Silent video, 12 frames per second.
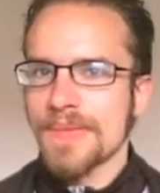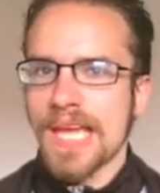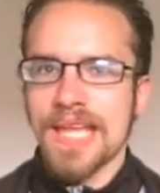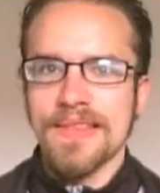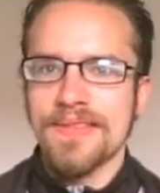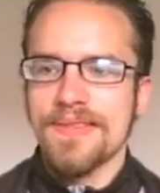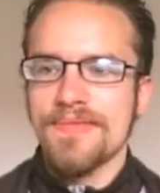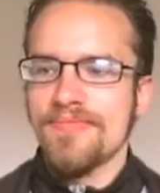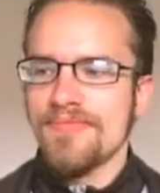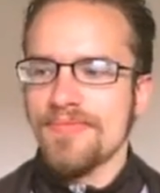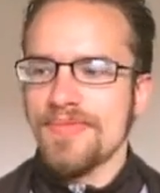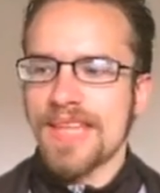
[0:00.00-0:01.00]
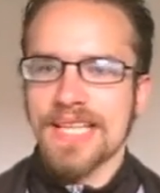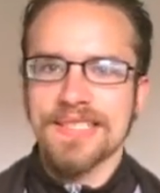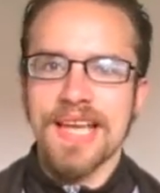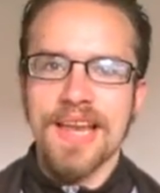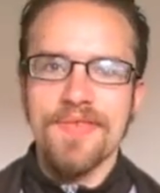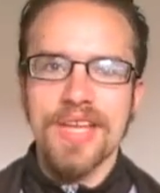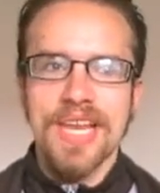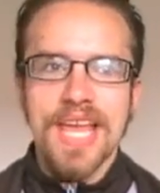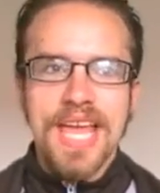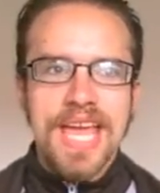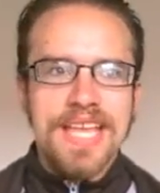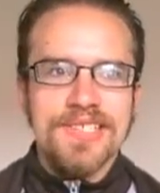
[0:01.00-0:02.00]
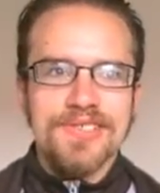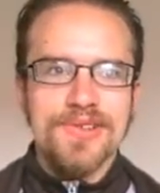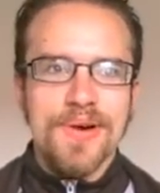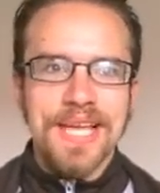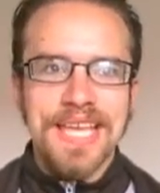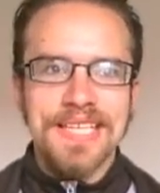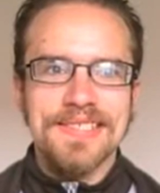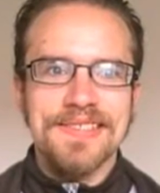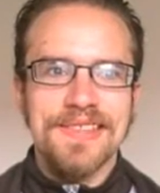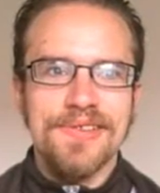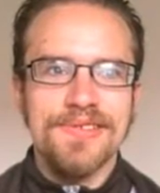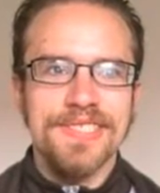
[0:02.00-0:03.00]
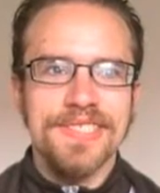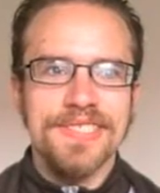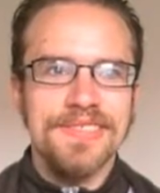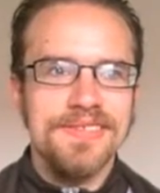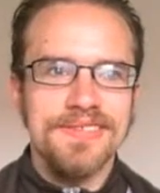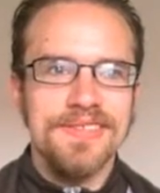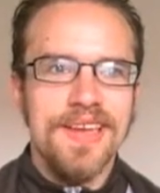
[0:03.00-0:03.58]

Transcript: and that's kind of it. So I guess they're just